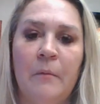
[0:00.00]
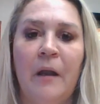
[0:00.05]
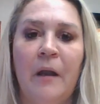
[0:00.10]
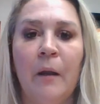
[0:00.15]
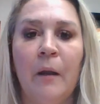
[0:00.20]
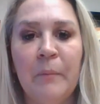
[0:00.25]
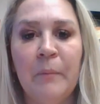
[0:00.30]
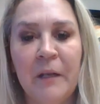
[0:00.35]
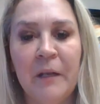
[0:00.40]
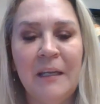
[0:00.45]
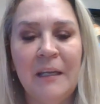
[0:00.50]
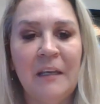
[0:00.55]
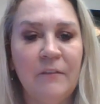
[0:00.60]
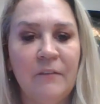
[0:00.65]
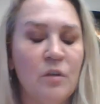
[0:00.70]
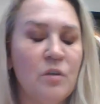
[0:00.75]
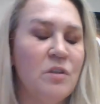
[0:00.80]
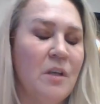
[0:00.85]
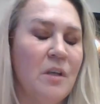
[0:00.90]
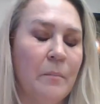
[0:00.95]
but I'm going to give
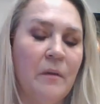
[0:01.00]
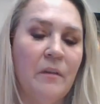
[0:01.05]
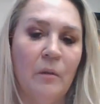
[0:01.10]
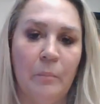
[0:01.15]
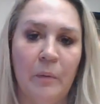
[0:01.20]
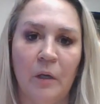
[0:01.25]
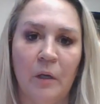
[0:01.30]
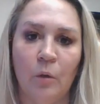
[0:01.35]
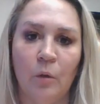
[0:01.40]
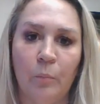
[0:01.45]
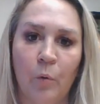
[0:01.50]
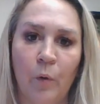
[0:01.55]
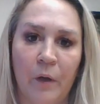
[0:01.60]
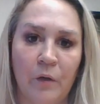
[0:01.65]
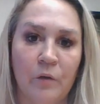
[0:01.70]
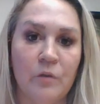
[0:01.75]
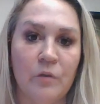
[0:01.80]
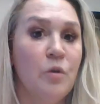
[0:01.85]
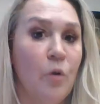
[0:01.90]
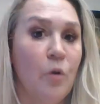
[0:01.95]
you some of the bigger
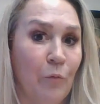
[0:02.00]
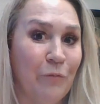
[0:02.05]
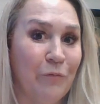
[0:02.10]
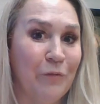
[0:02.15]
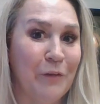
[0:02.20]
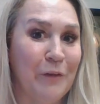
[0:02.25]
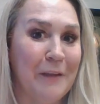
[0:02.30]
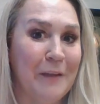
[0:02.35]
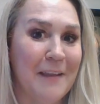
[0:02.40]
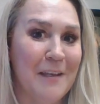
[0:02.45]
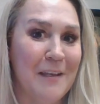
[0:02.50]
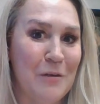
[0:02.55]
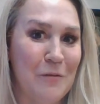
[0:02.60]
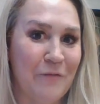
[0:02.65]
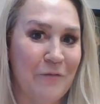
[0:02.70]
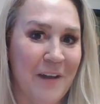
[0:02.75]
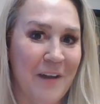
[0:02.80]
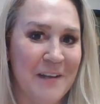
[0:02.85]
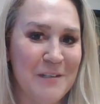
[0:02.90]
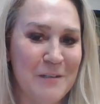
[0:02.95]
pointers, hopefully, that you
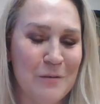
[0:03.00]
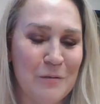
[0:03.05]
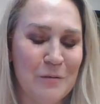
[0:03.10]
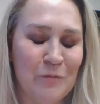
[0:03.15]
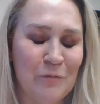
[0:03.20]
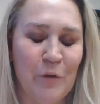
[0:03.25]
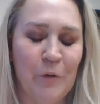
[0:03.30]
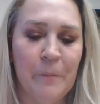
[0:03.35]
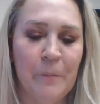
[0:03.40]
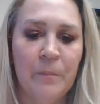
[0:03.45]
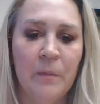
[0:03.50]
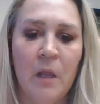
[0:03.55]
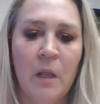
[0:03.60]
find useful.